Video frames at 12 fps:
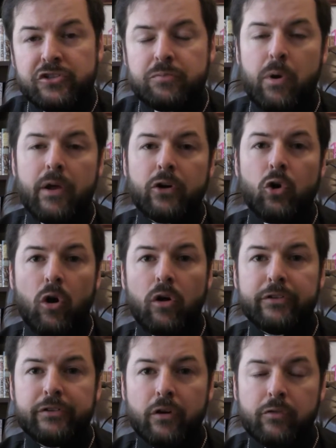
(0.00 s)
spread
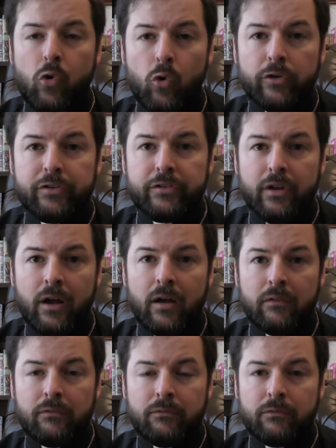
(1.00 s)
across, of course,
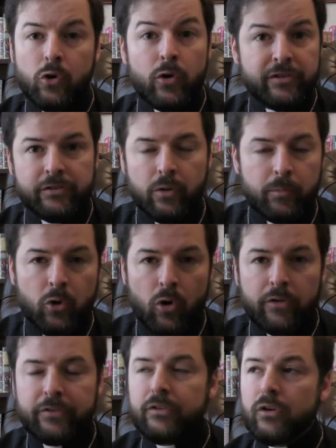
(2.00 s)
Christendom,
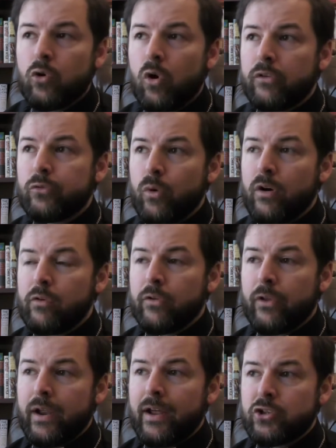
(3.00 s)
across wherever
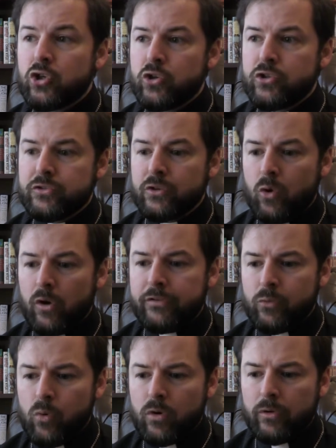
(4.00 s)
they had churches across
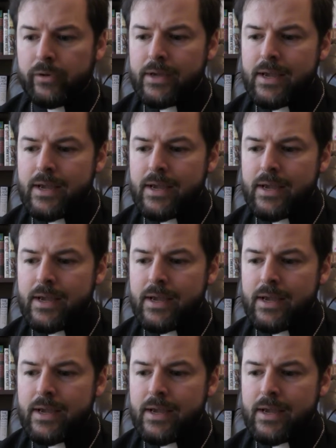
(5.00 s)
the world.